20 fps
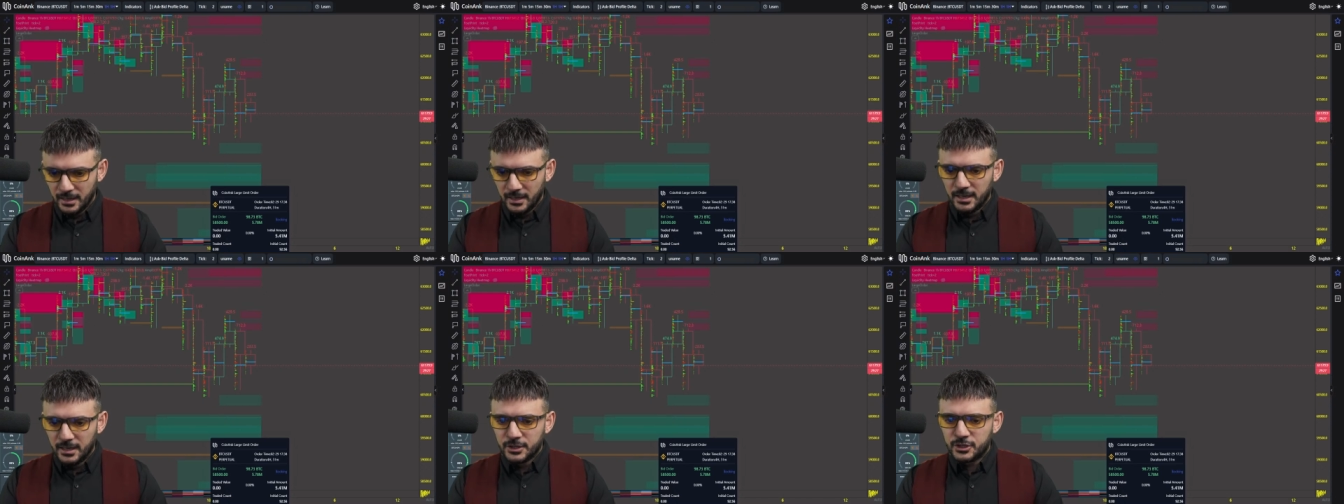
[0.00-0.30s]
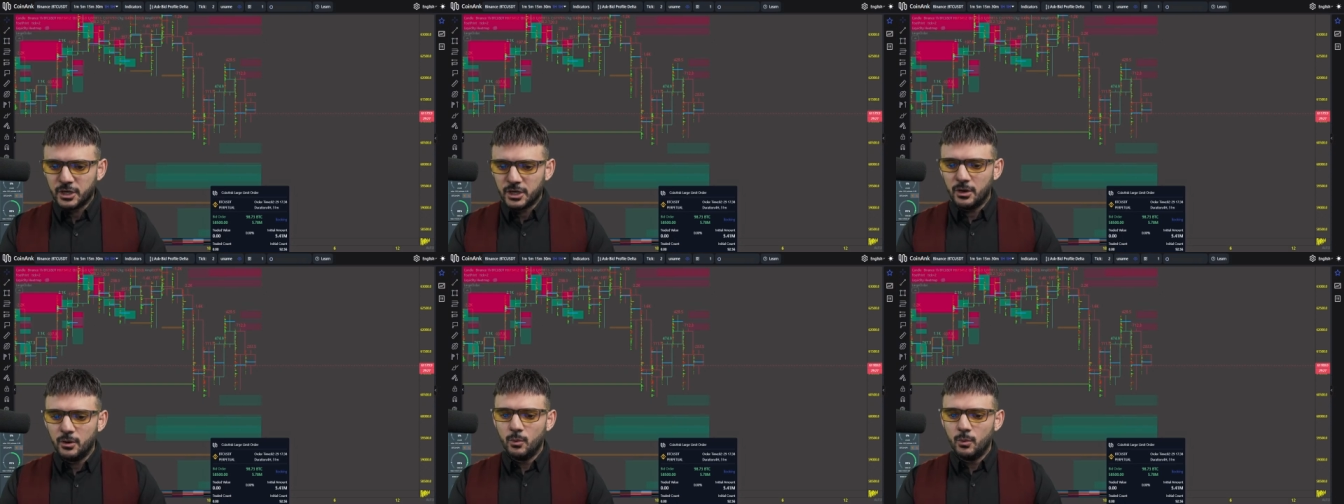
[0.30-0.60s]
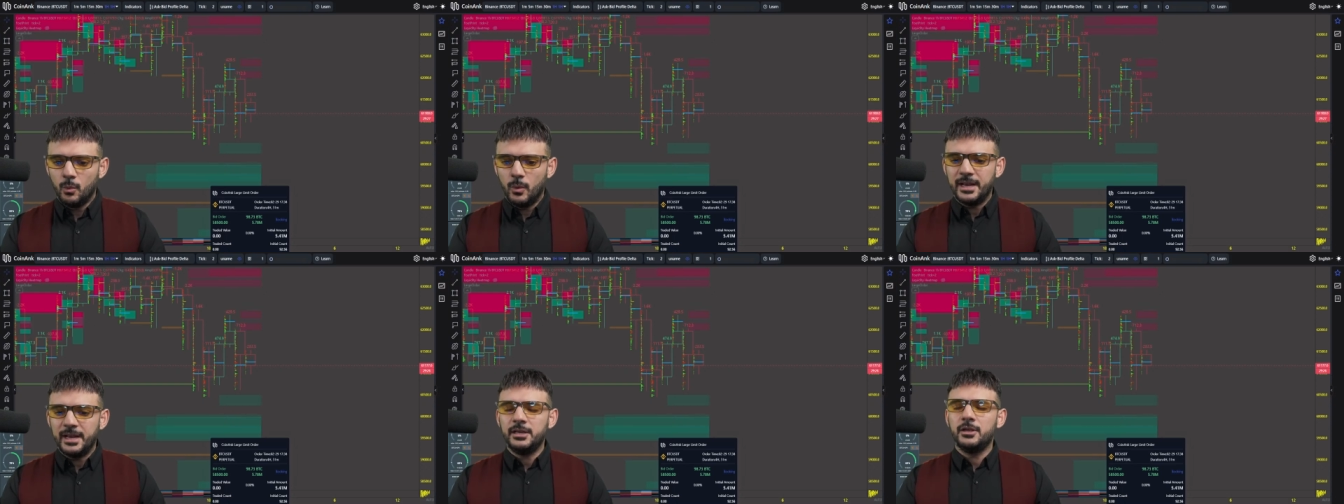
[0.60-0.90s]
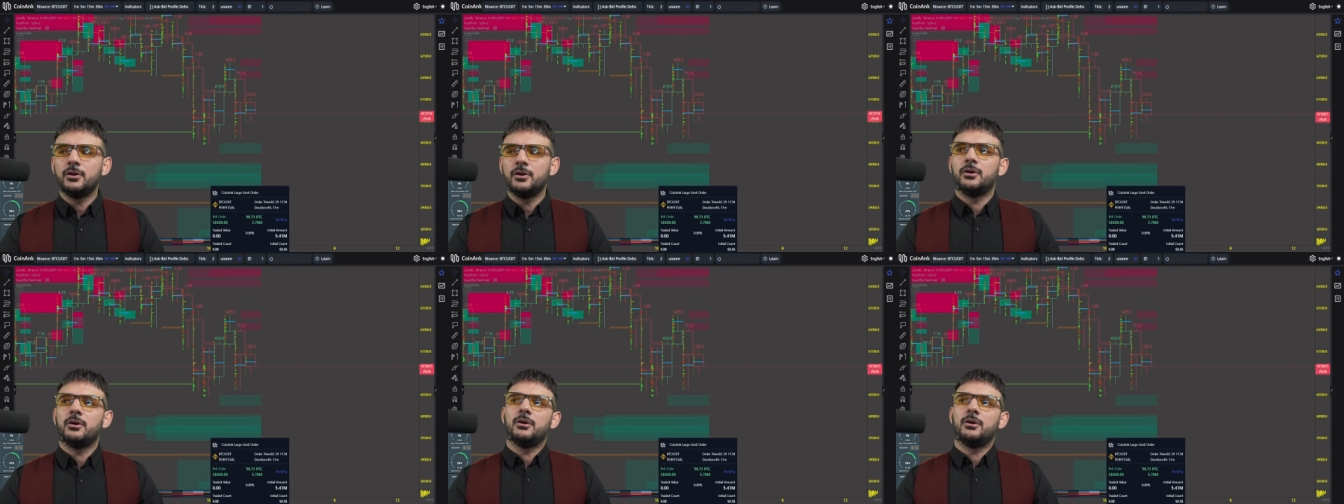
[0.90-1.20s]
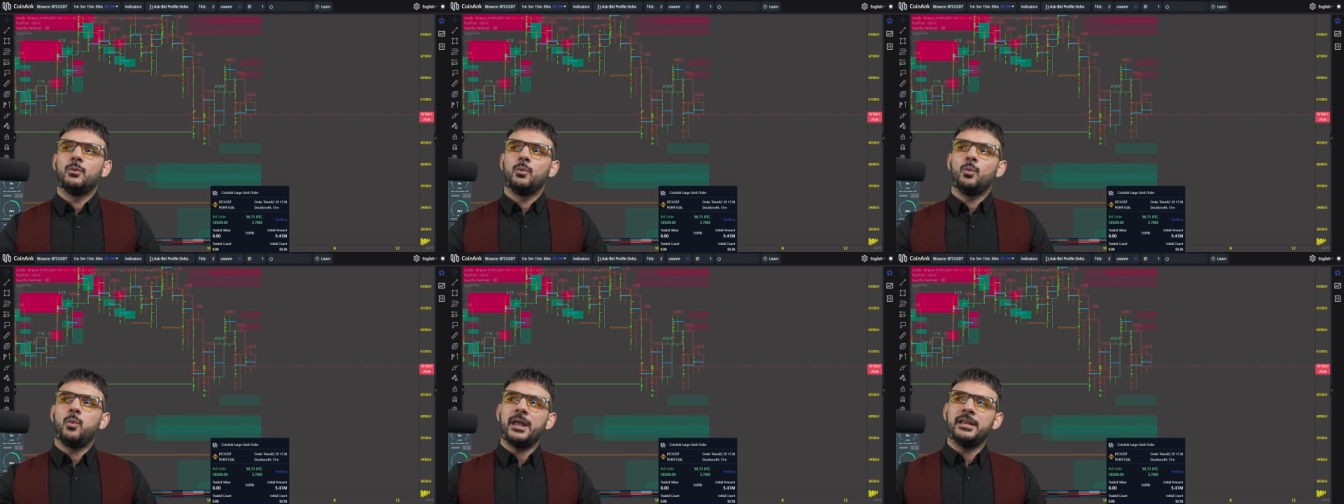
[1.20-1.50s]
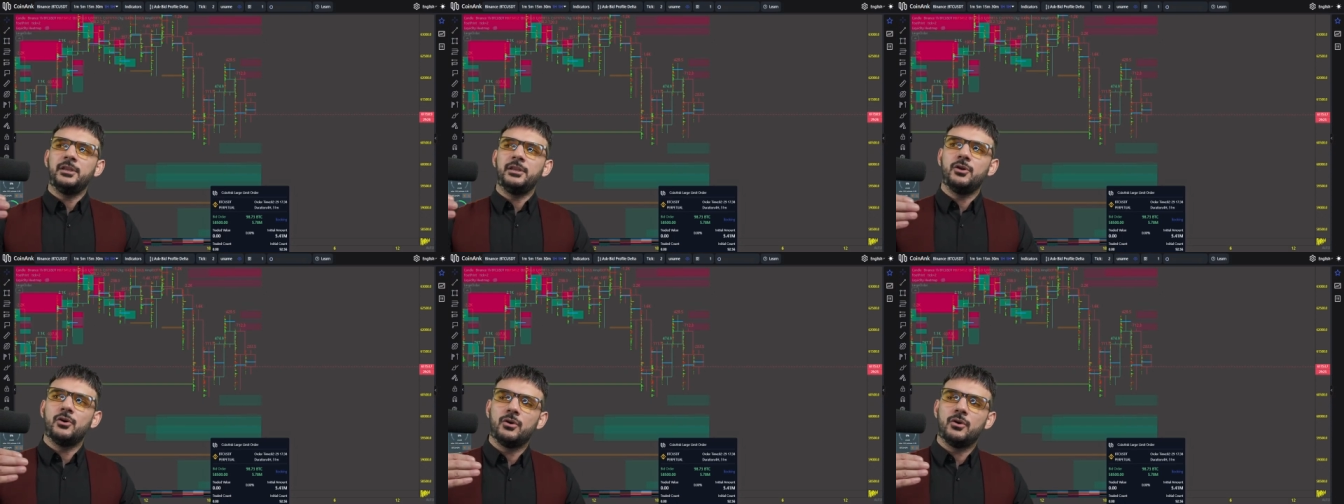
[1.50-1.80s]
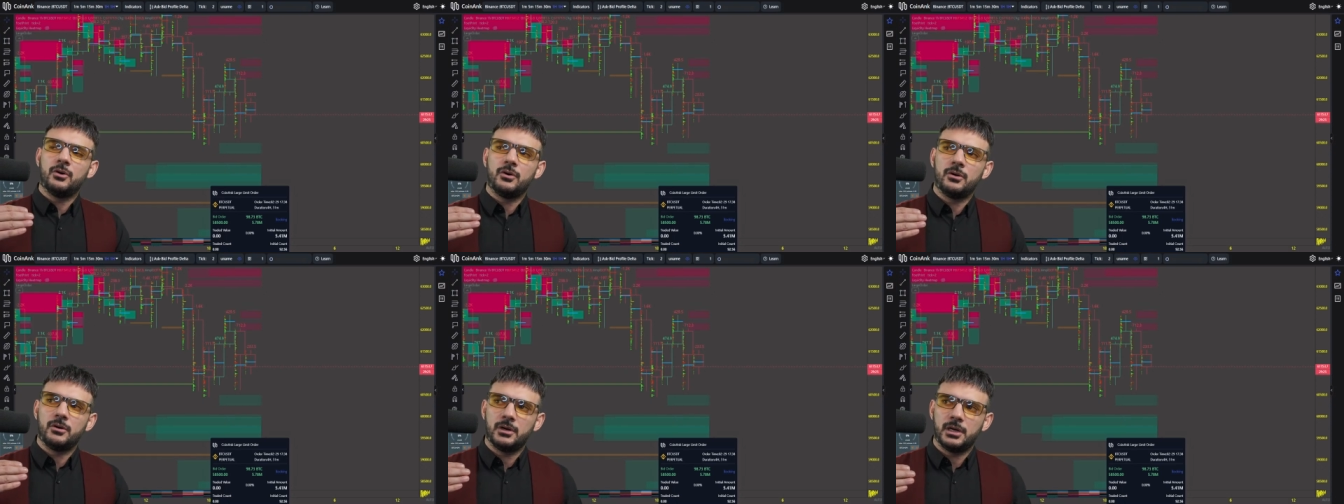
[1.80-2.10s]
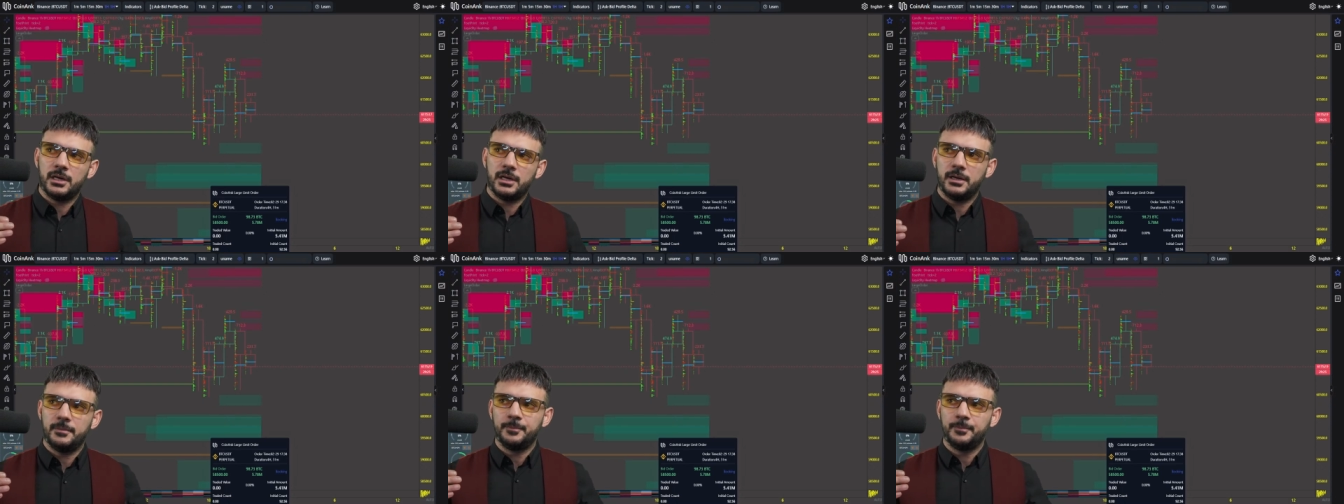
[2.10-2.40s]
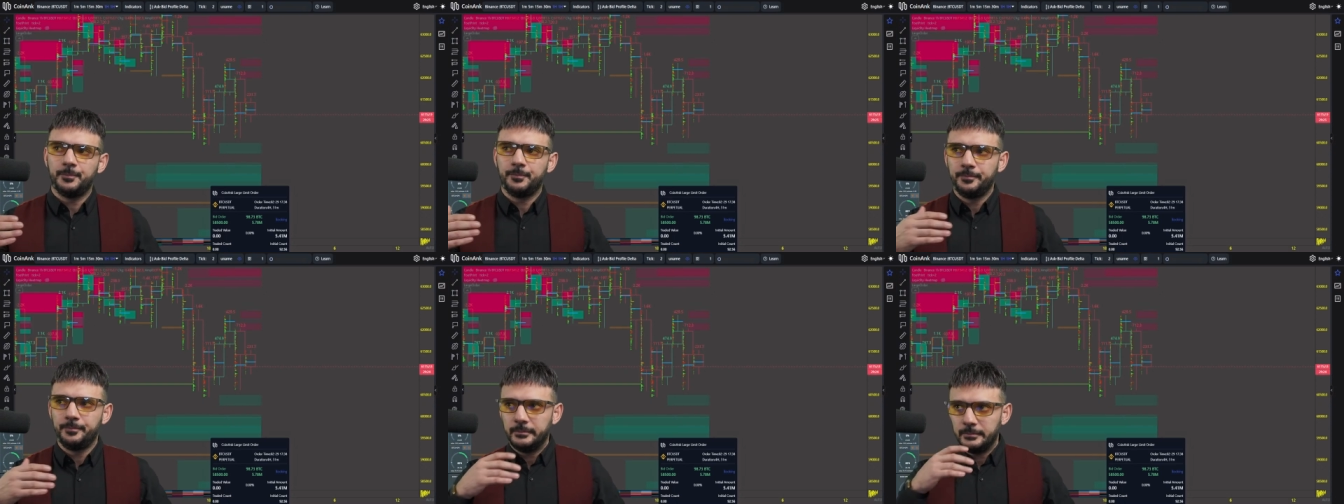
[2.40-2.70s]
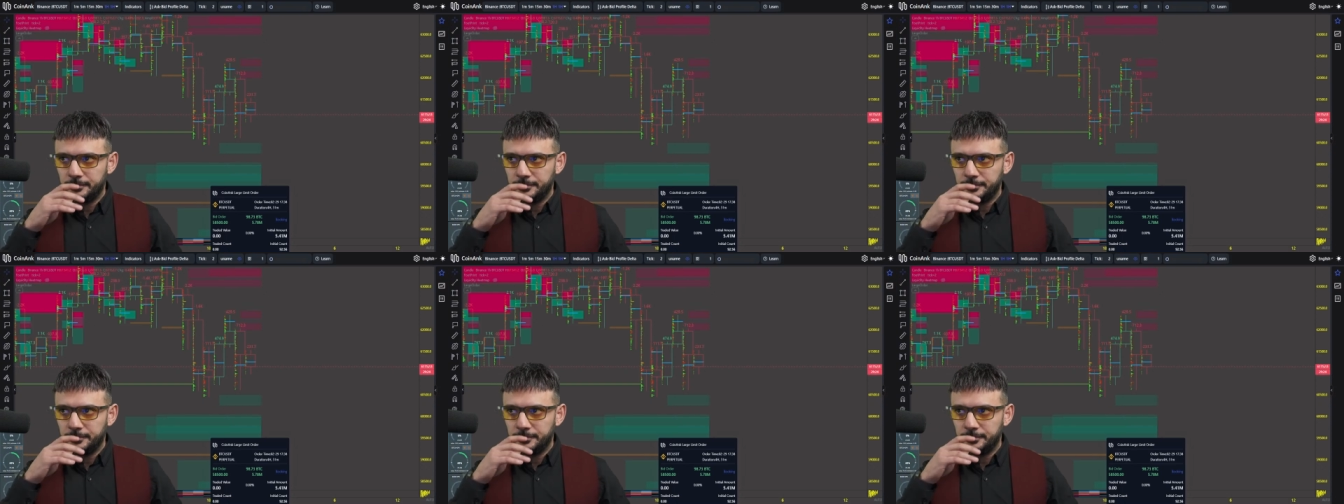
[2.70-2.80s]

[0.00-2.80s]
So when you're when you're um,